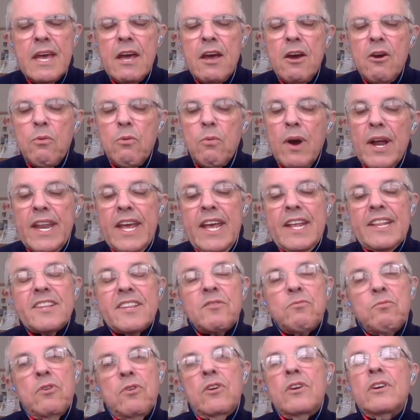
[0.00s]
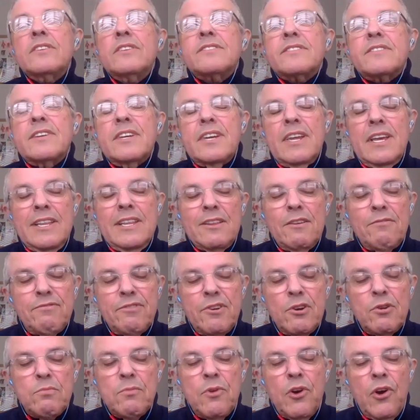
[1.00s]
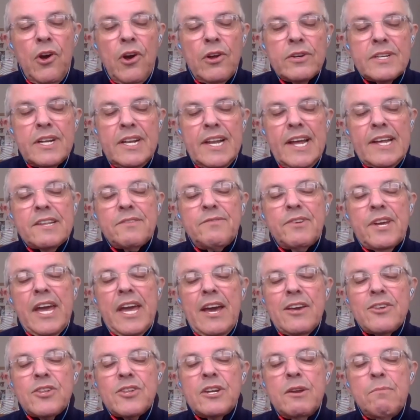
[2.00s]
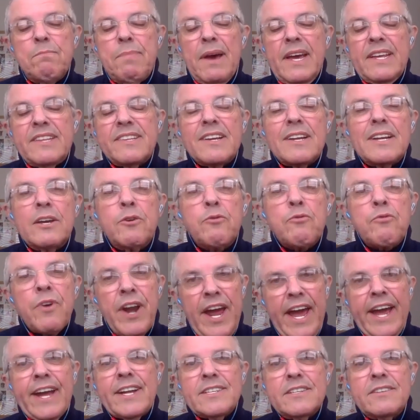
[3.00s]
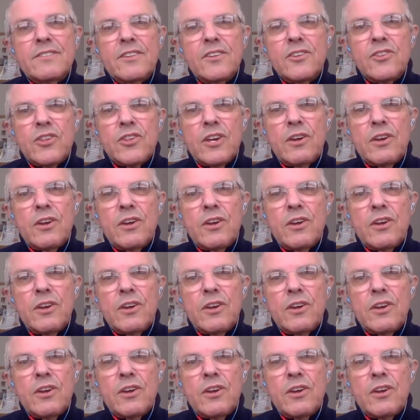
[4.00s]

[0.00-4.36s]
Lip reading: One answer was that in the film world, classification had basically wrecked the G